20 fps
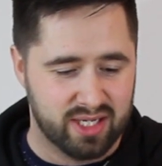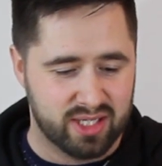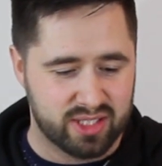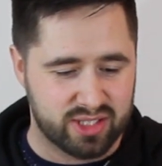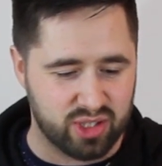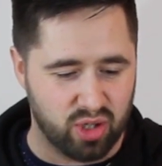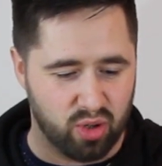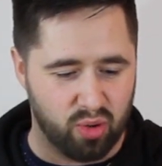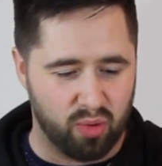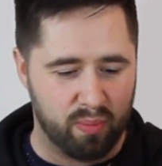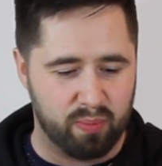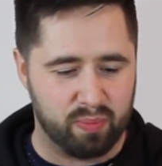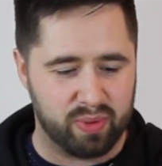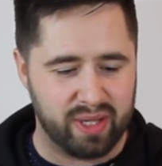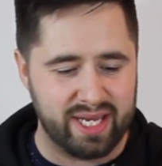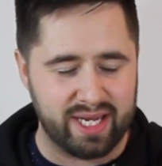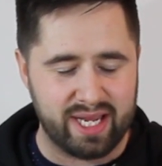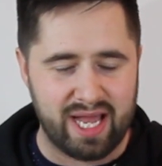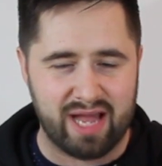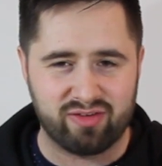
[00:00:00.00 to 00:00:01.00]
So
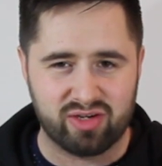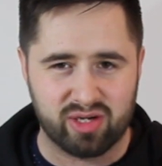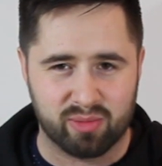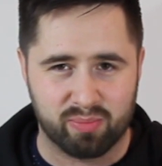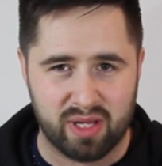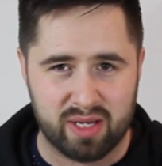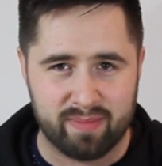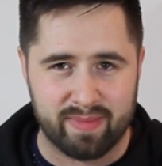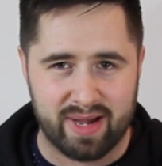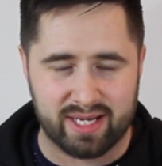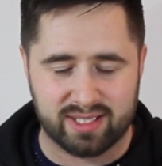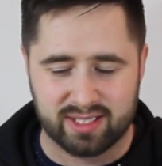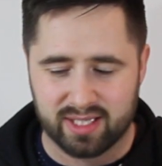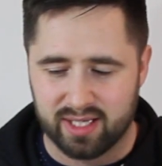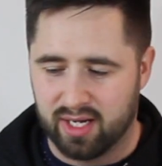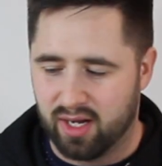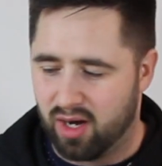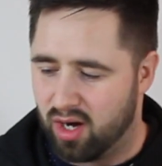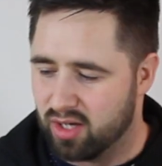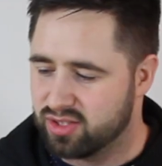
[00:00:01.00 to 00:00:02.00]
having a playmat,
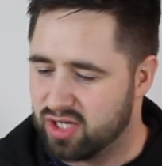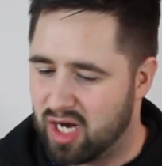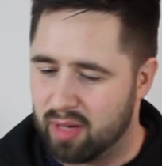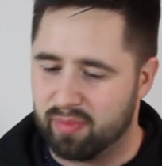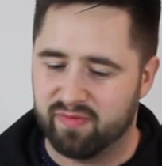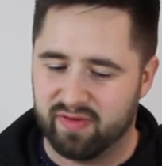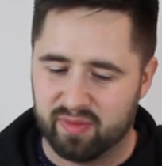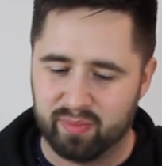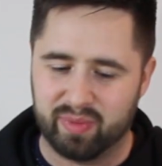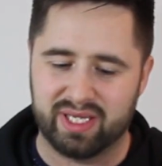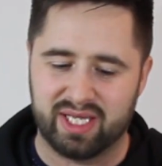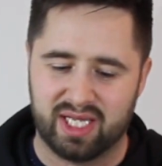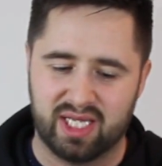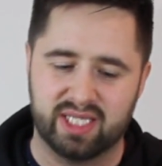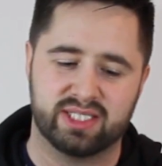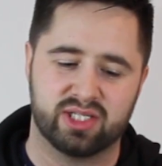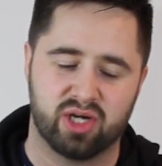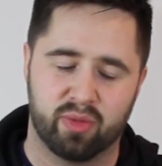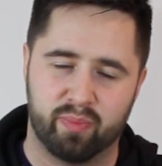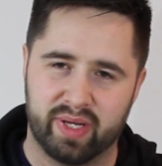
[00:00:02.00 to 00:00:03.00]
on top of it being
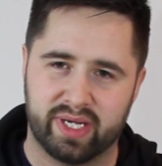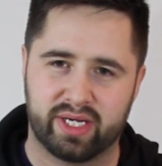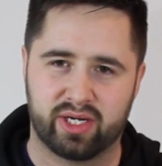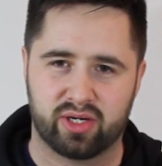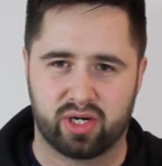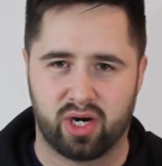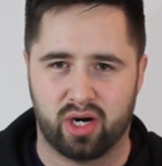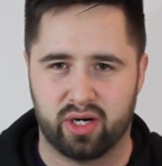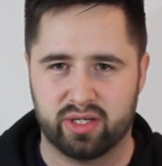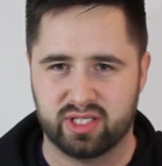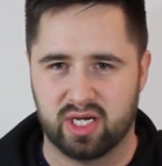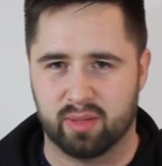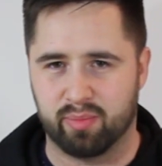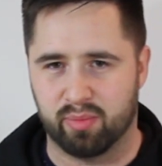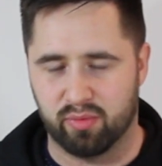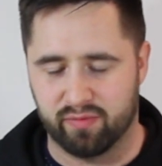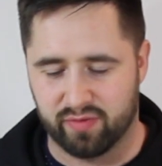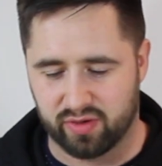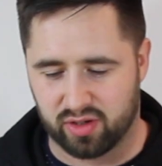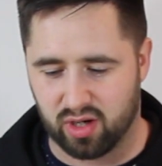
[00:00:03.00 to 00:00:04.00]
easier to pick your cards up
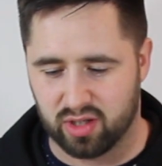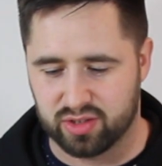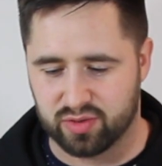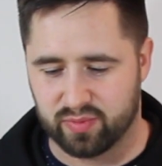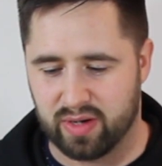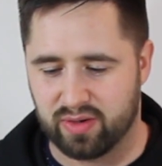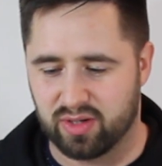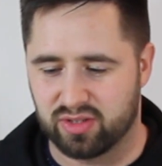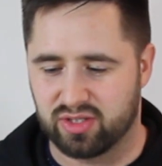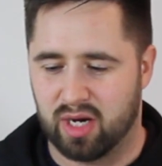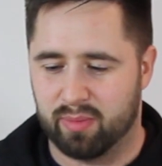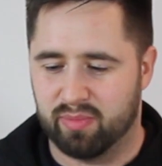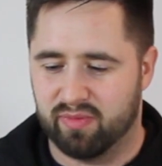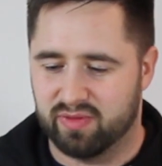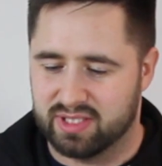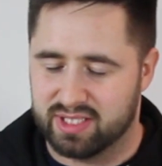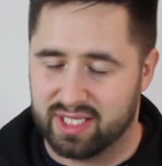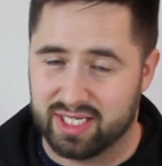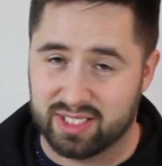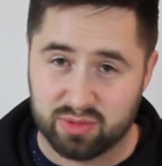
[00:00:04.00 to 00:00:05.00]
and move your cards around on top of
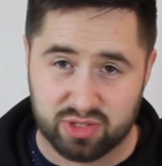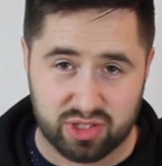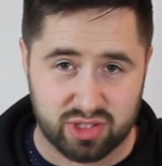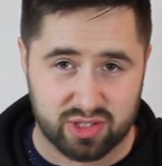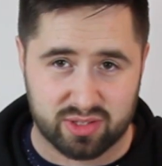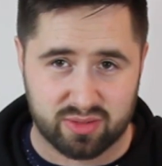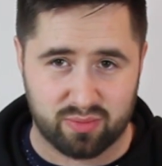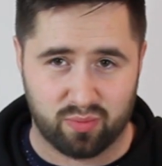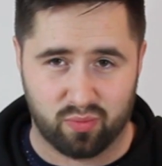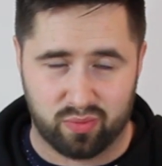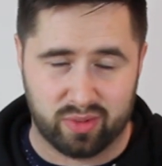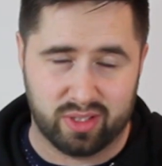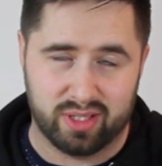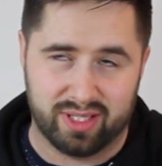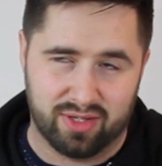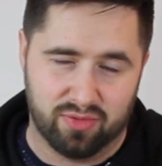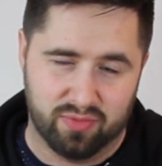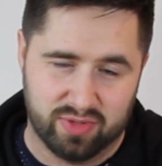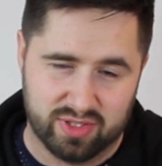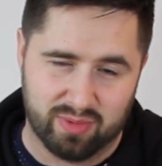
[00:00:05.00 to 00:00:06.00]
these things, which is really
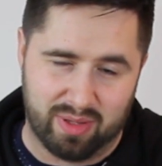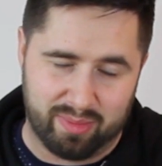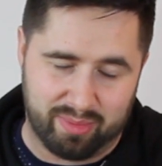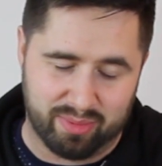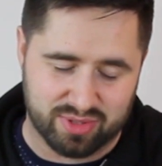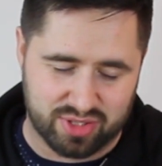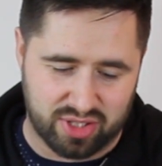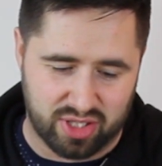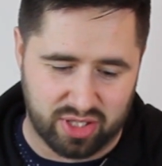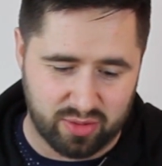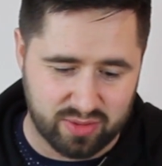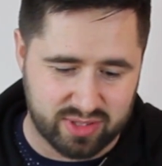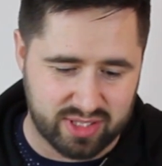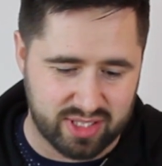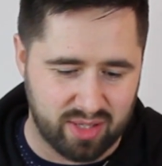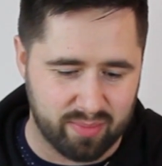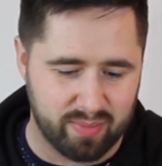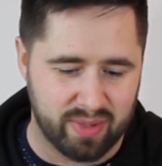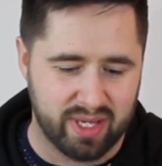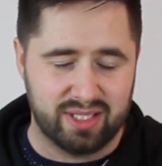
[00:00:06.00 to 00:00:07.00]
the reason why people started using
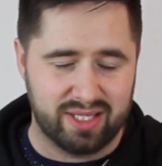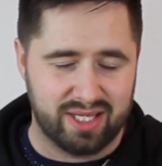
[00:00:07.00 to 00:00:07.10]
them,